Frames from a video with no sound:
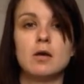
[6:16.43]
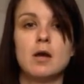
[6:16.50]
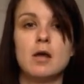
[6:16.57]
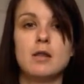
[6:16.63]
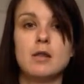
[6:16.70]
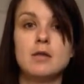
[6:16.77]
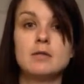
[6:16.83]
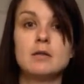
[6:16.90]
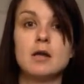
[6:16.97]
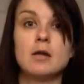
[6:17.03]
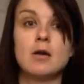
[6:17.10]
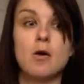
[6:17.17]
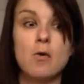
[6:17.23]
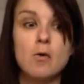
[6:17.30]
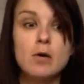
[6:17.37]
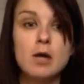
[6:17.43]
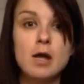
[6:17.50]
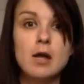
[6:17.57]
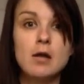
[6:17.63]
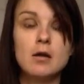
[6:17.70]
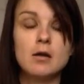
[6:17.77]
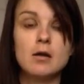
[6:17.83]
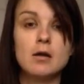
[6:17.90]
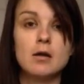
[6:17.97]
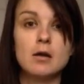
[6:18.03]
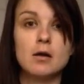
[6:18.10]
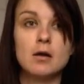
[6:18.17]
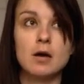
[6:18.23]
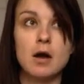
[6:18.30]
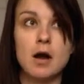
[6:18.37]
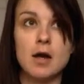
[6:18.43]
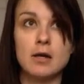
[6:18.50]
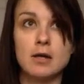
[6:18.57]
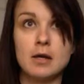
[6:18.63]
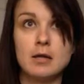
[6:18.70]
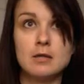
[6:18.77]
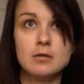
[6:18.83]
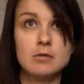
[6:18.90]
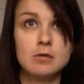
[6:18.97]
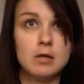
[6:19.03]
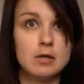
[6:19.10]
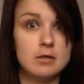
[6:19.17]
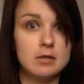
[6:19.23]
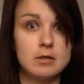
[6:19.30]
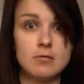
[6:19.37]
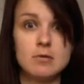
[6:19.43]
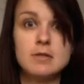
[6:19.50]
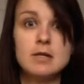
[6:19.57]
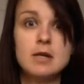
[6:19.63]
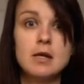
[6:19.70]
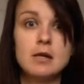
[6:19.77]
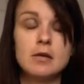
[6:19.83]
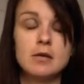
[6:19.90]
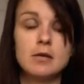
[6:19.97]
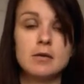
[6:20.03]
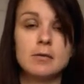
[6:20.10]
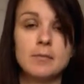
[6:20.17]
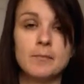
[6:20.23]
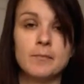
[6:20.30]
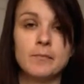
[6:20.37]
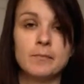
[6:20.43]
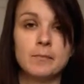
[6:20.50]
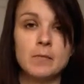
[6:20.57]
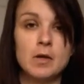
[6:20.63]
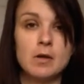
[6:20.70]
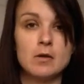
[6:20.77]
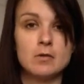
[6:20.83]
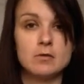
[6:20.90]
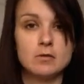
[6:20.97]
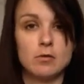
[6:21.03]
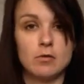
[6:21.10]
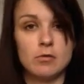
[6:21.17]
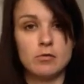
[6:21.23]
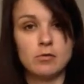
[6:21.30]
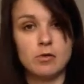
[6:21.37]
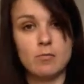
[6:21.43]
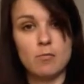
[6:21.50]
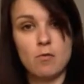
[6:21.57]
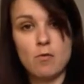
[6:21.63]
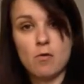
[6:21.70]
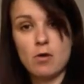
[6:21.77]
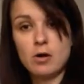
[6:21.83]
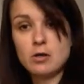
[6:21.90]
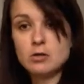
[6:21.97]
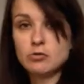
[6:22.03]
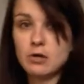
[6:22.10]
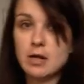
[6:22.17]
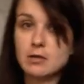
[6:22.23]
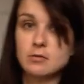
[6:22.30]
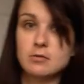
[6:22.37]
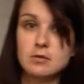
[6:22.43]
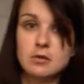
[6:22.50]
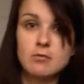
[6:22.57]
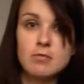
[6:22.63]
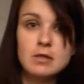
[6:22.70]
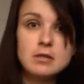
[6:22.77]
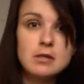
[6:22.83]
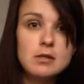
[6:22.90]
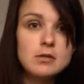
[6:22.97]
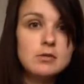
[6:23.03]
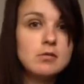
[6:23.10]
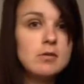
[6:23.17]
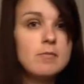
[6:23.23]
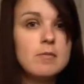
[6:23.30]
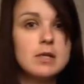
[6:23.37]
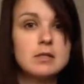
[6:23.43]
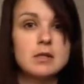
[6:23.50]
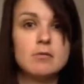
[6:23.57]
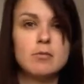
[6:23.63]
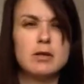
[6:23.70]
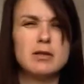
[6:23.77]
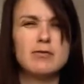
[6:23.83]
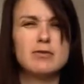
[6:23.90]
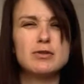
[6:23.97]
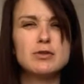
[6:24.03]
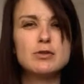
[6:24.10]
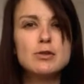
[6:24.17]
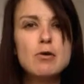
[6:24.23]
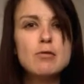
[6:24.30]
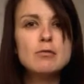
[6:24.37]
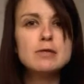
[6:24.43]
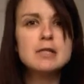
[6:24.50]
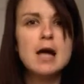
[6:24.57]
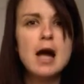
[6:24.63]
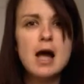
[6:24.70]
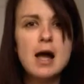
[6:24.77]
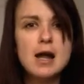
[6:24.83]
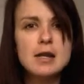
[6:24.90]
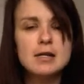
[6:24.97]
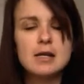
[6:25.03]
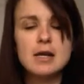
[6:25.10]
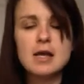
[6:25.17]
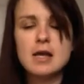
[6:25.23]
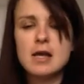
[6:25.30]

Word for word: And they said, okay, I guess you can squeeze in. So the boar tried to squeeze into the mitten, but it was so tight.